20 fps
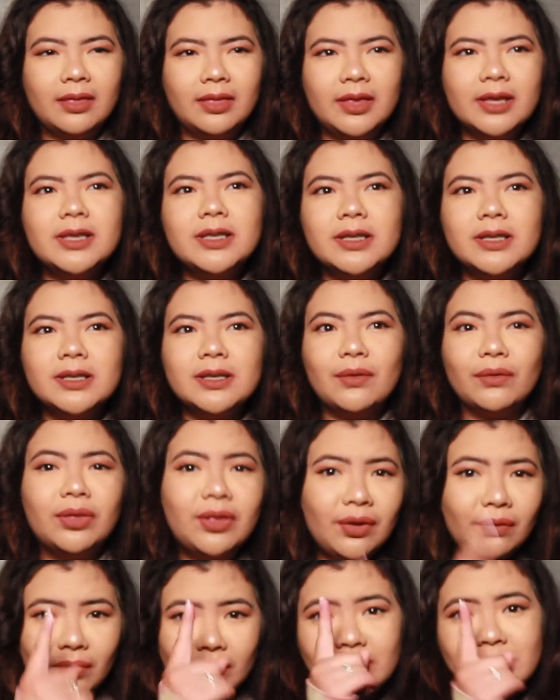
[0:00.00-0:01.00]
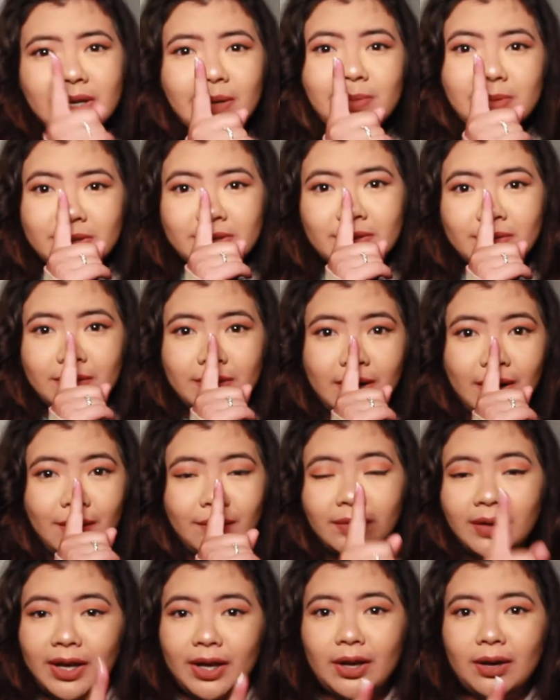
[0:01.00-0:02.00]
this is the first episode
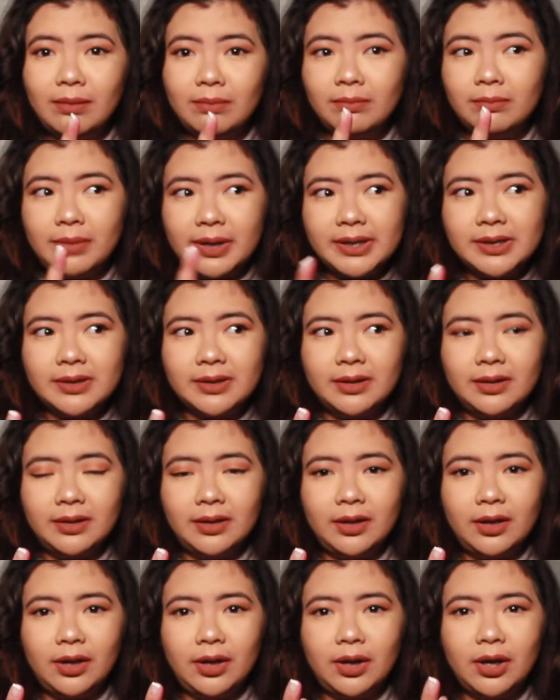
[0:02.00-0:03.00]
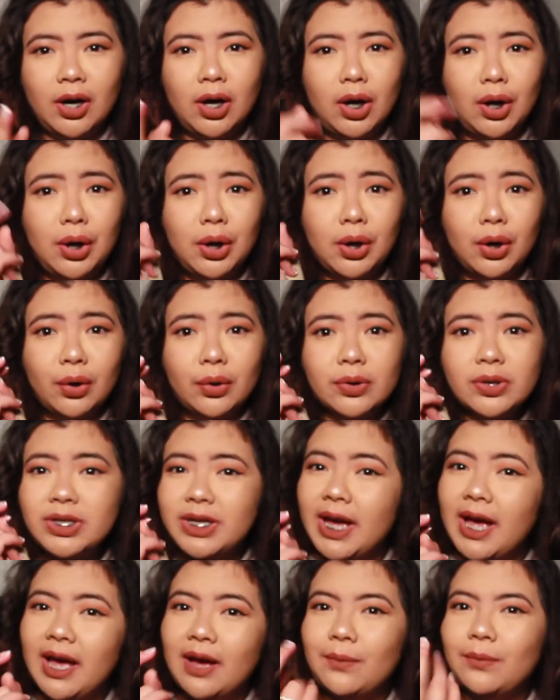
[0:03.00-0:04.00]
of like basically a girl
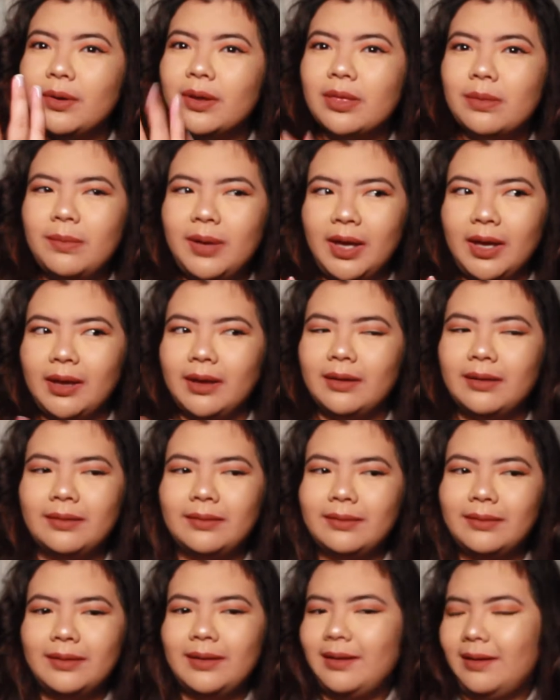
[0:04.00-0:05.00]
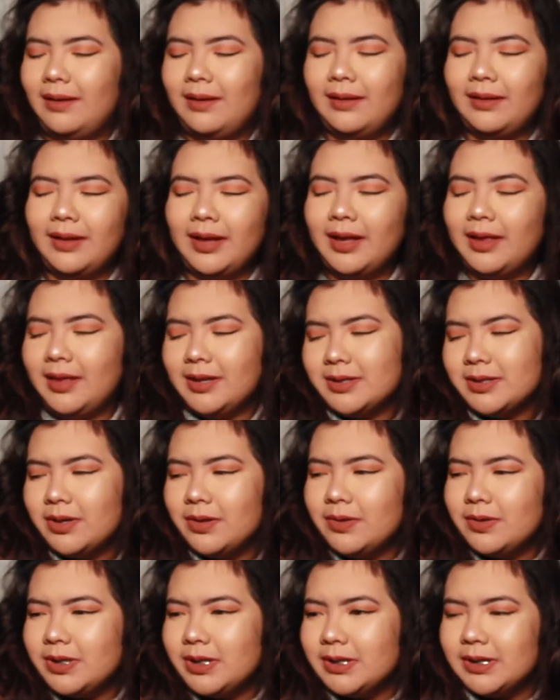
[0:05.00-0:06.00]
chat with me. Like that's
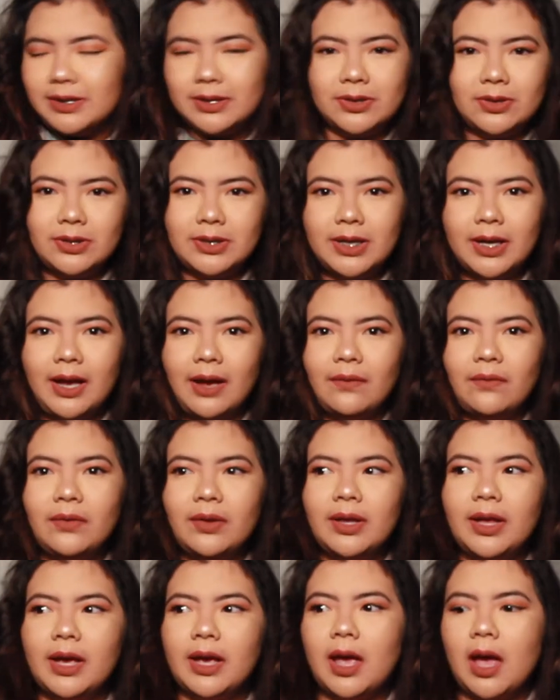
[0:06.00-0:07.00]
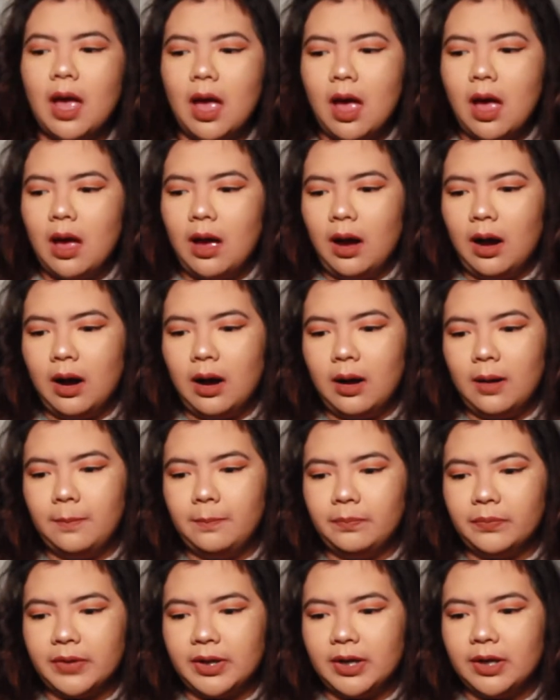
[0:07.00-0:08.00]
always interesting. I feel like
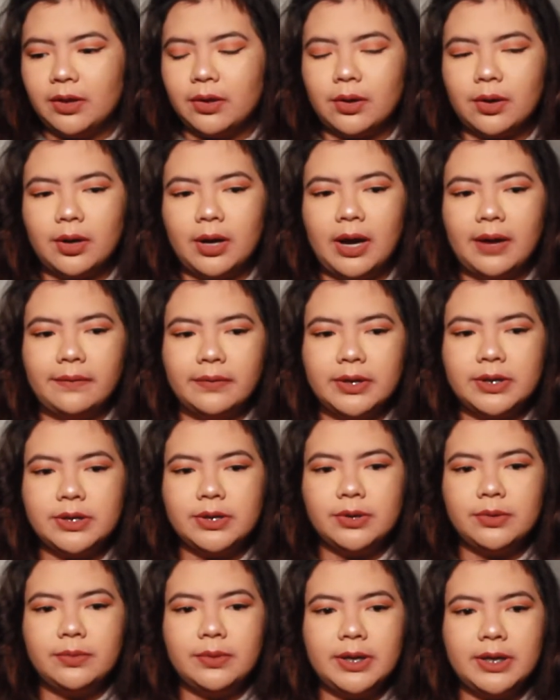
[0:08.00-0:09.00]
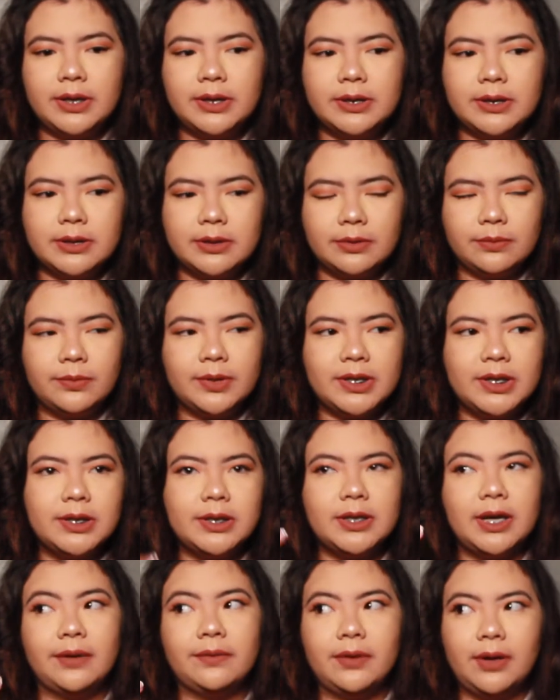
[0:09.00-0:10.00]
either every 2 weeks, which
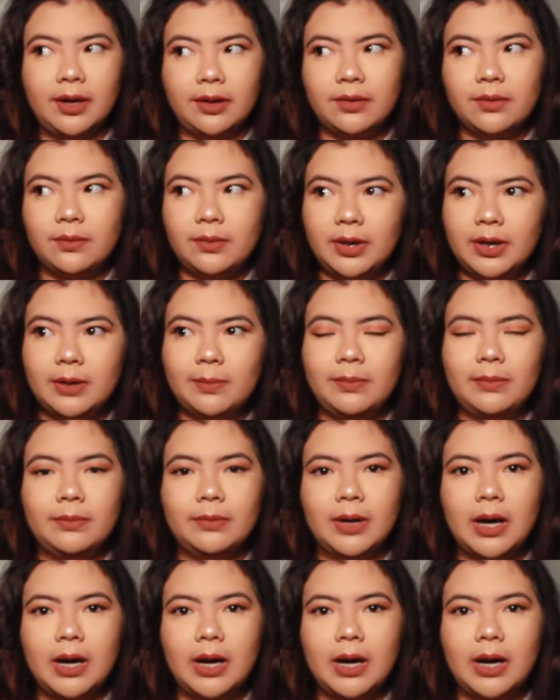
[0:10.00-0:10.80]
is every other week,